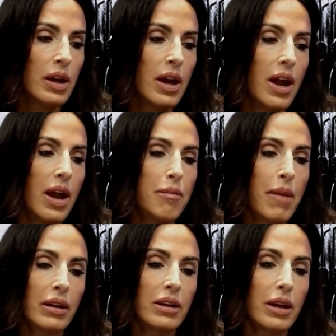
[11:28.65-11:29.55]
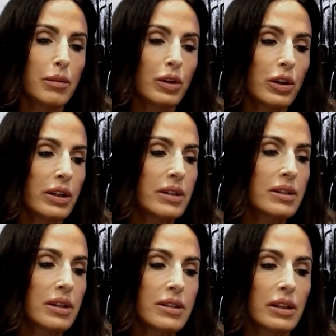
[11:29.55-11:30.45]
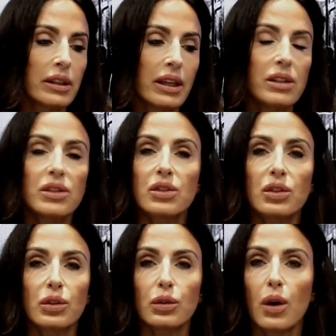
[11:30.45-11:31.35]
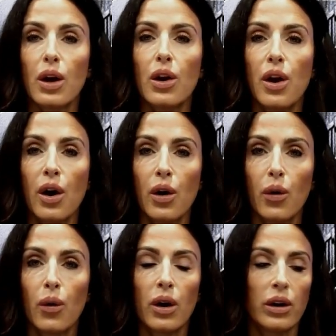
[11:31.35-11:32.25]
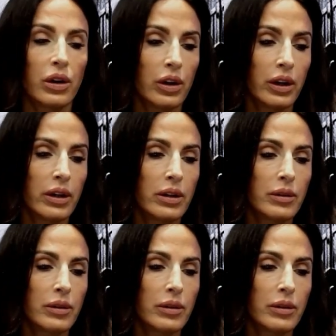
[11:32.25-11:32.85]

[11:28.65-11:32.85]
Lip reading: In many neighborhoods, this leads to no good.